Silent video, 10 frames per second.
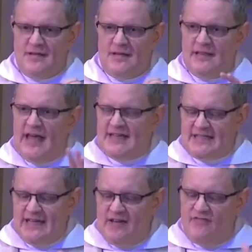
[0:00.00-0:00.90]

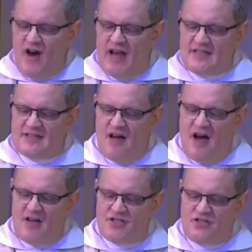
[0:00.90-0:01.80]
Lent invites
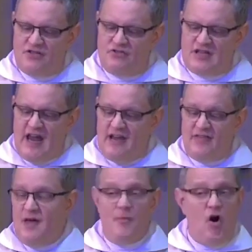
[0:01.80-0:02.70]
us to take
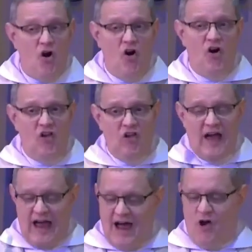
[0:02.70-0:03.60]
them
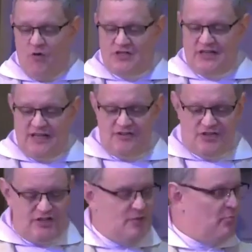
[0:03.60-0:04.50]
all out
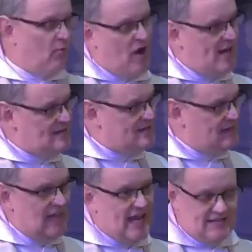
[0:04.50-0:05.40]
into the bright
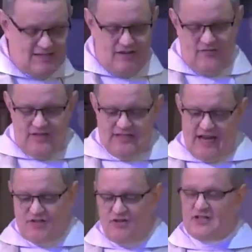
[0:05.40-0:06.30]
light of the
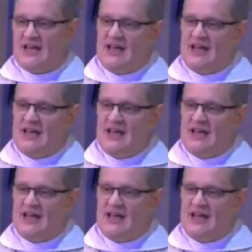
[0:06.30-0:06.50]
desert